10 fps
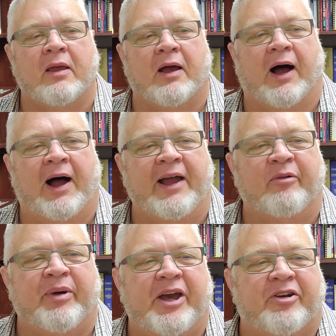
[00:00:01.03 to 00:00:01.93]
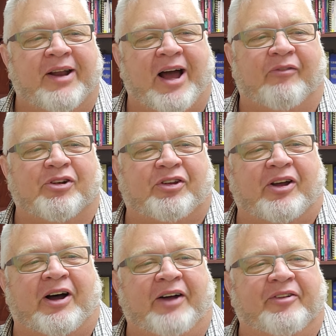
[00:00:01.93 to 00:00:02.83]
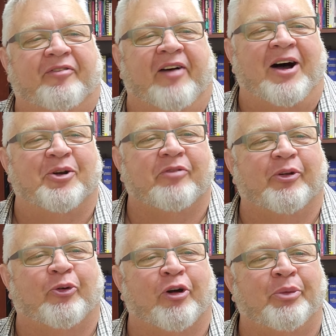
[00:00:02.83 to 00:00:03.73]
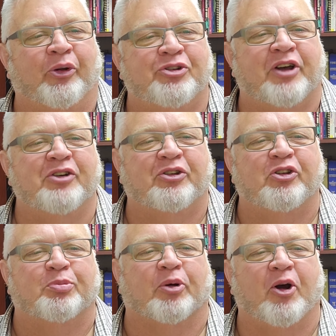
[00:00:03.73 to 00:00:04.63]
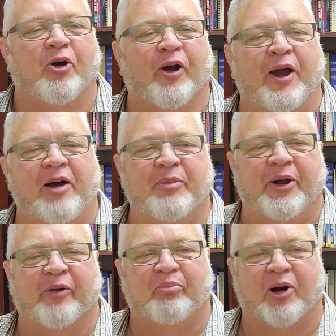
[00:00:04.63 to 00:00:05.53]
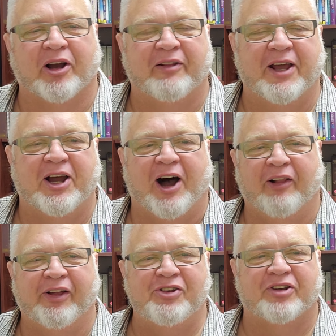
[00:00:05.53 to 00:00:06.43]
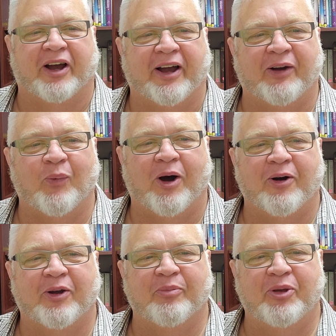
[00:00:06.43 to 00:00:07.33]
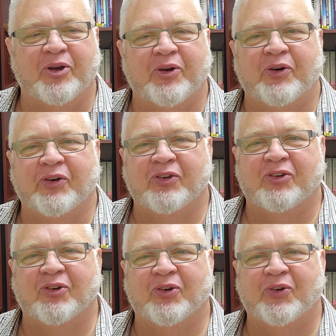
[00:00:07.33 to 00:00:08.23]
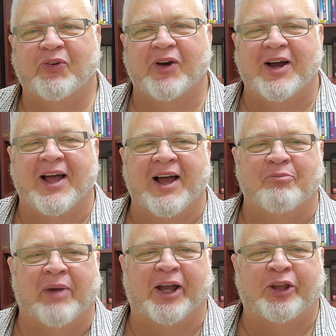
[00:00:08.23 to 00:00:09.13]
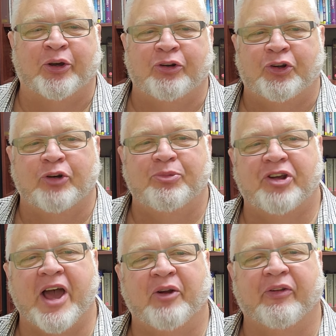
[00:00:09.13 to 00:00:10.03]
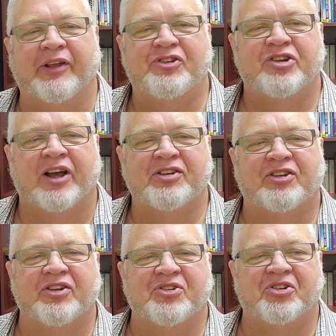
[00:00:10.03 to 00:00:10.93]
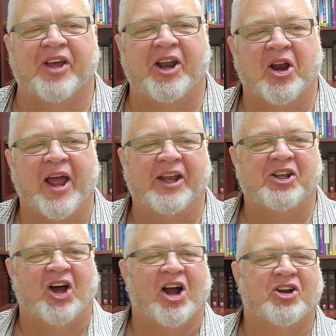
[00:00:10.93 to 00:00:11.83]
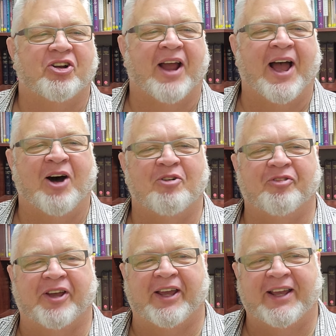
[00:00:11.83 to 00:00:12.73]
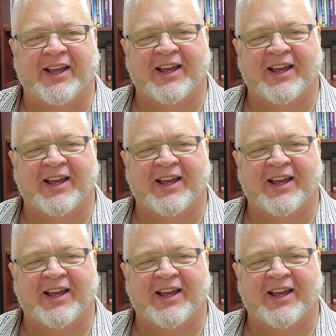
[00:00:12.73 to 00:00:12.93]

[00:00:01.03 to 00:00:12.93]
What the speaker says: Hi, I'm Adrian Haverstadt, the founder of the Criminal Justice Program here at Berkeley College. I welcome you to my YouTube channel, the Justice Center at Dr. Halvey.